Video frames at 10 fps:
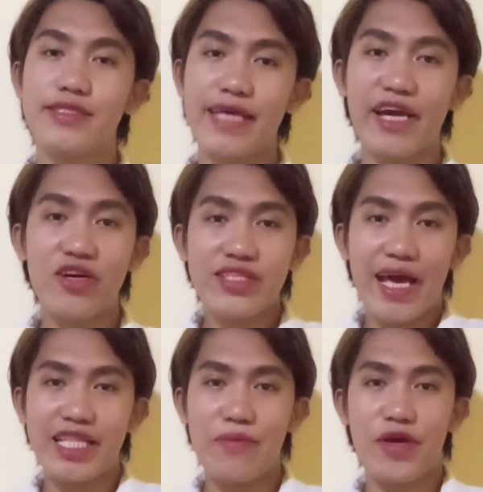Second
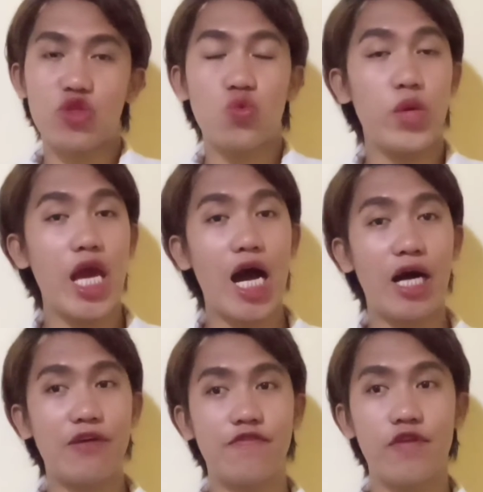element, we
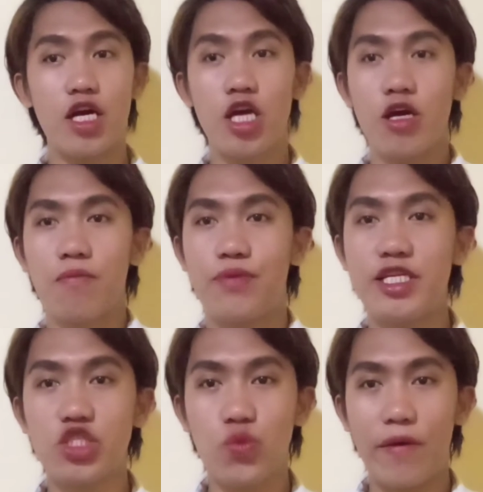have
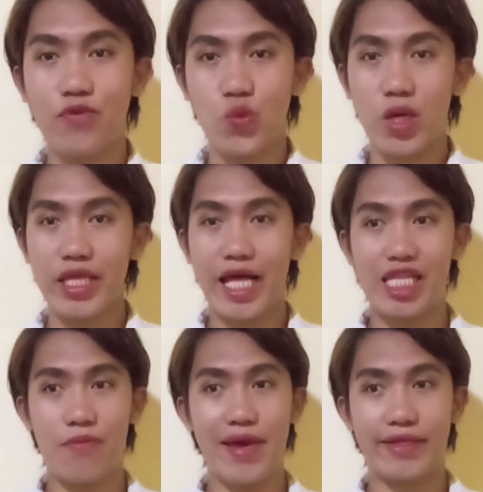perceptual
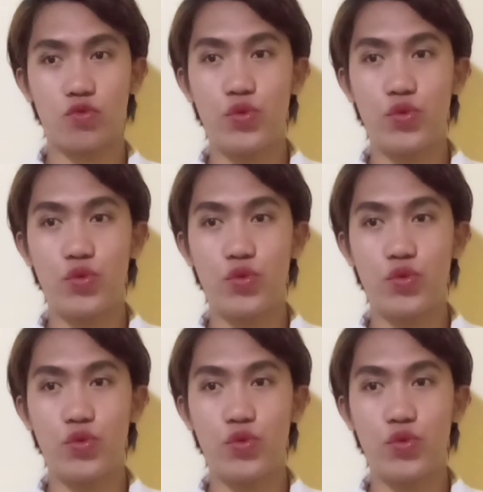element,